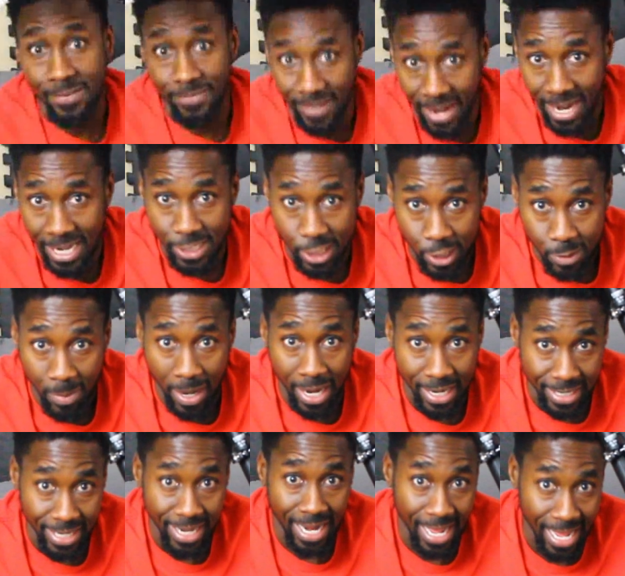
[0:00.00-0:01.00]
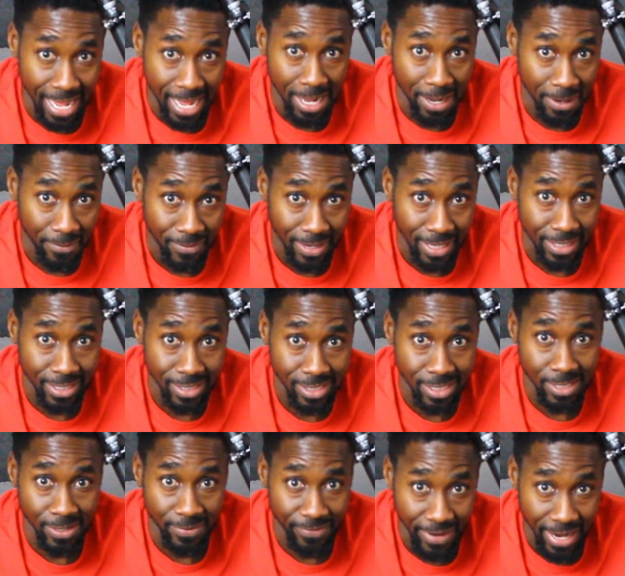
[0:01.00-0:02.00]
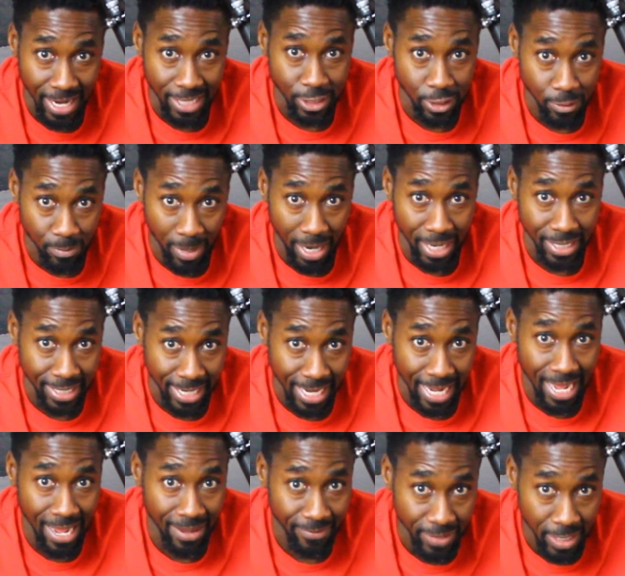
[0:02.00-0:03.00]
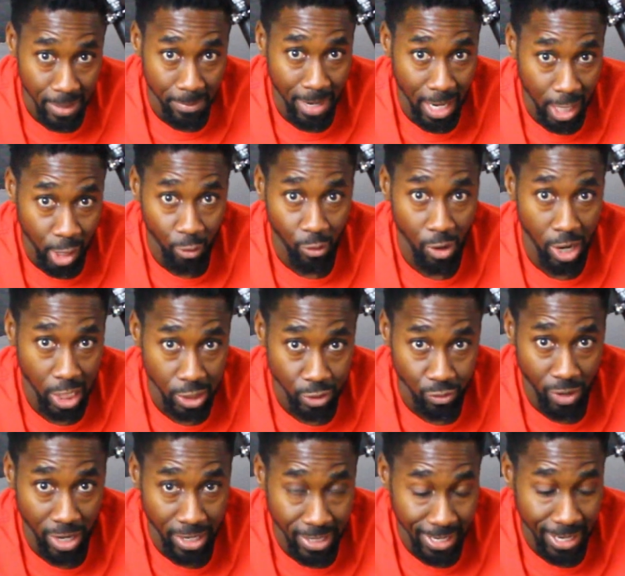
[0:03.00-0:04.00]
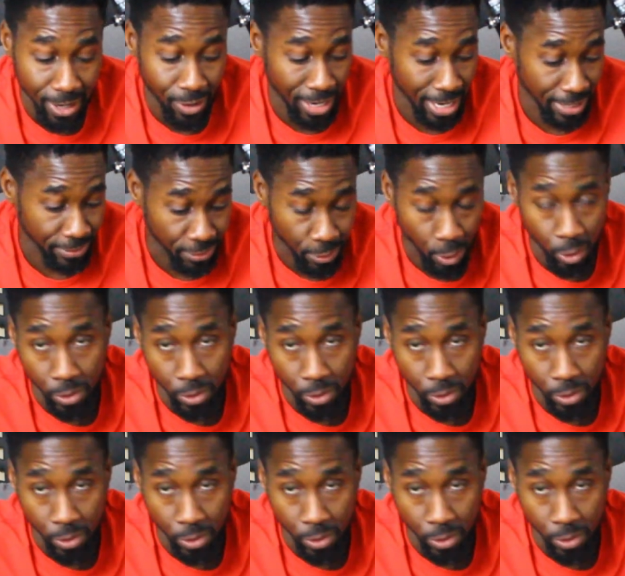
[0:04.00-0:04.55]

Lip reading: the fastest bike that I have. Like this is the fastest bike that I have in my garage right now at